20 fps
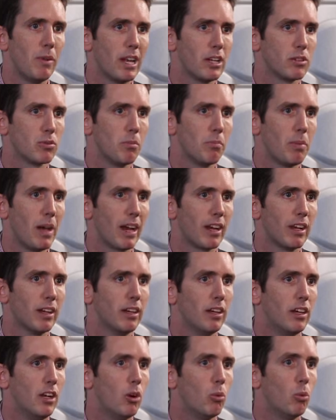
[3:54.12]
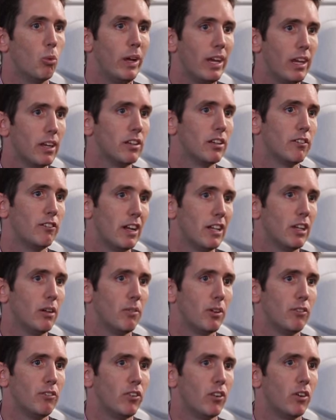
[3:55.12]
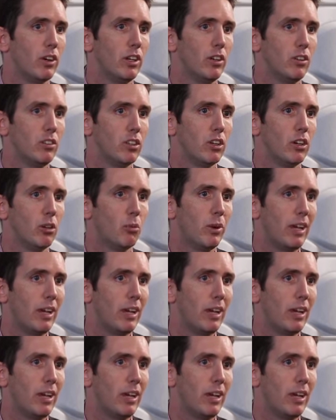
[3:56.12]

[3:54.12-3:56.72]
management pack, we can develop them for you too.